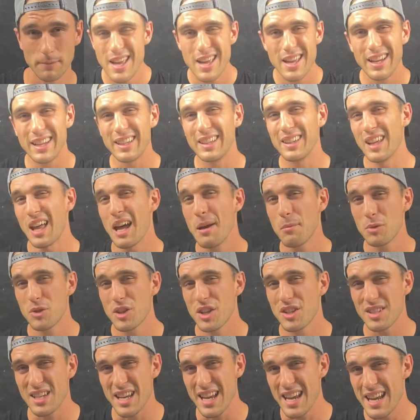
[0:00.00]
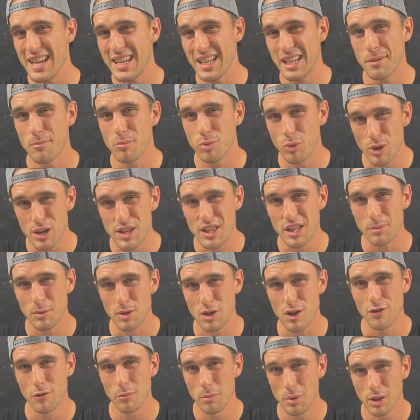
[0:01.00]
In line with us eating and breathing
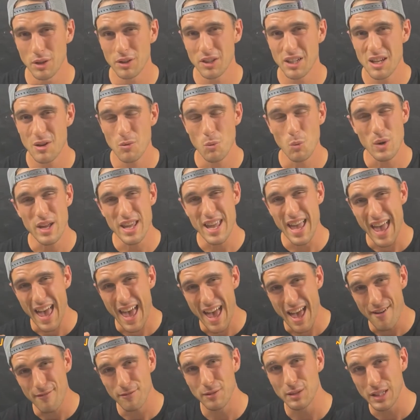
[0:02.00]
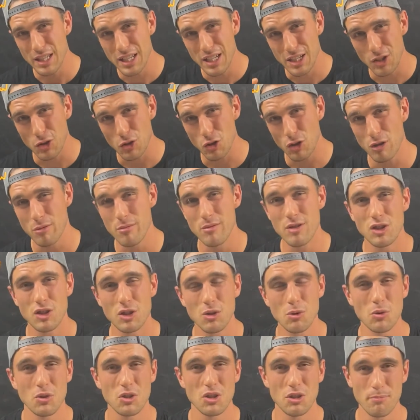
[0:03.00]
observability, we heavily contribute to
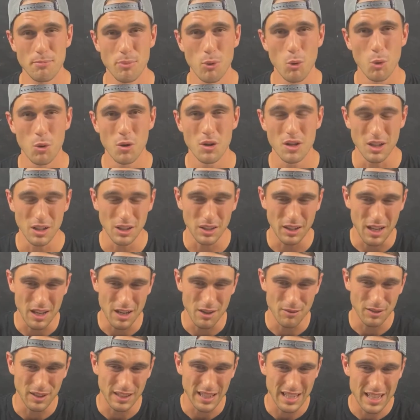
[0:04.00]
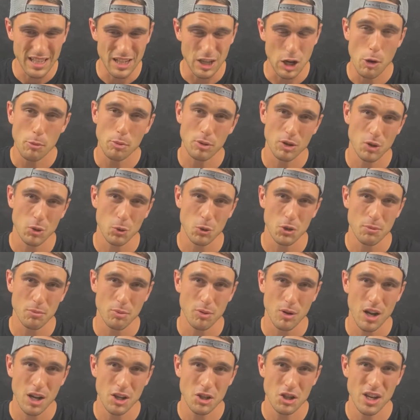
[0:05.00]
and support a lot of leading open source
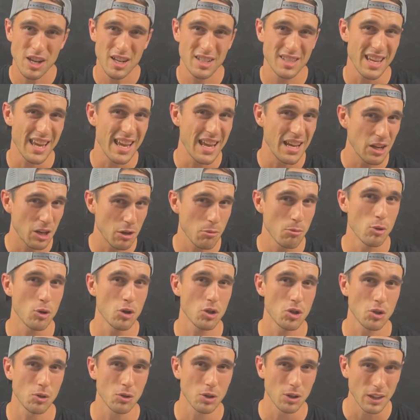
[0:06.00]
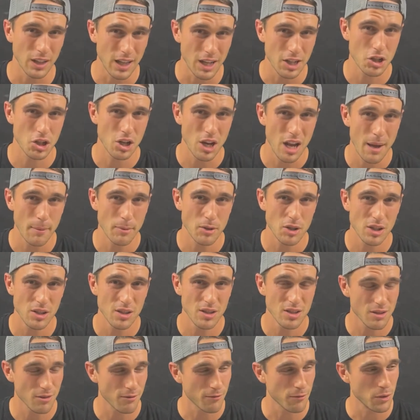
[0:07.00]
projects and commercial collection
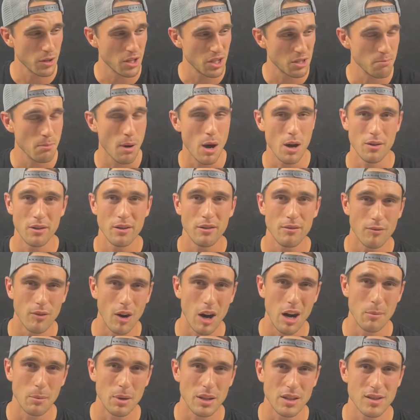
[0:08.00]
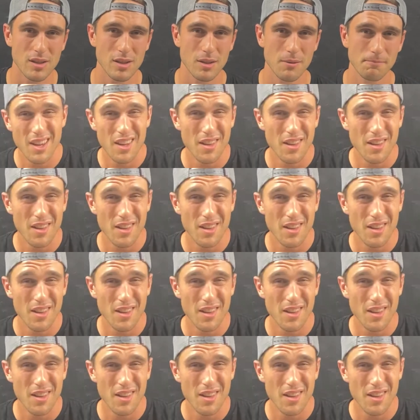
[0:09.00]
options for these modern environments.